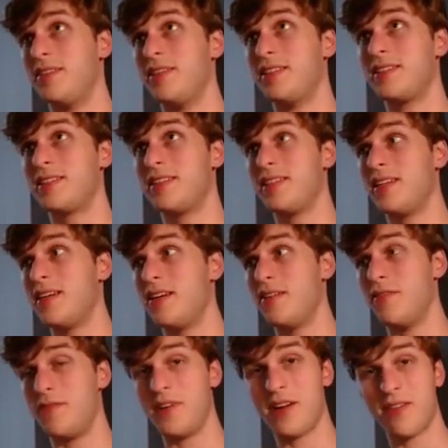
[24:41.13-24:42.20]
It's
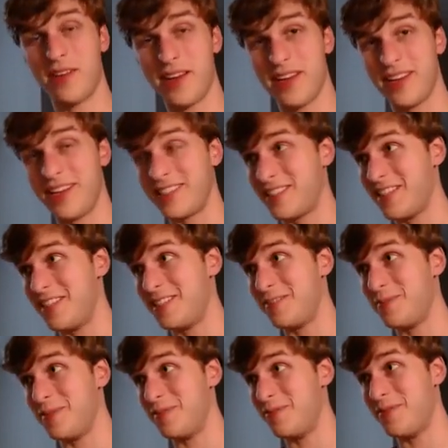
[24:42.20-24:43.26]
very
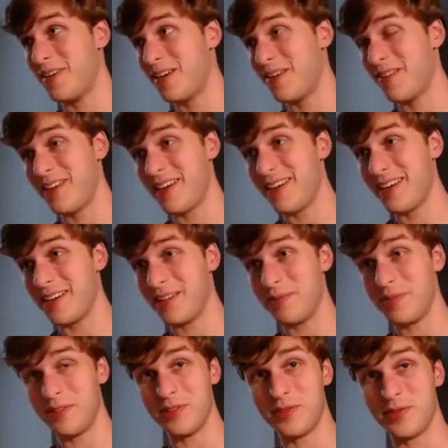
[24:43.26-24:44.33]
extensible, very um,
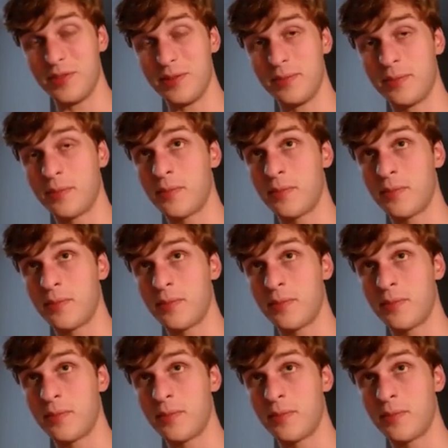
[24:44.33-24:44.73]
useful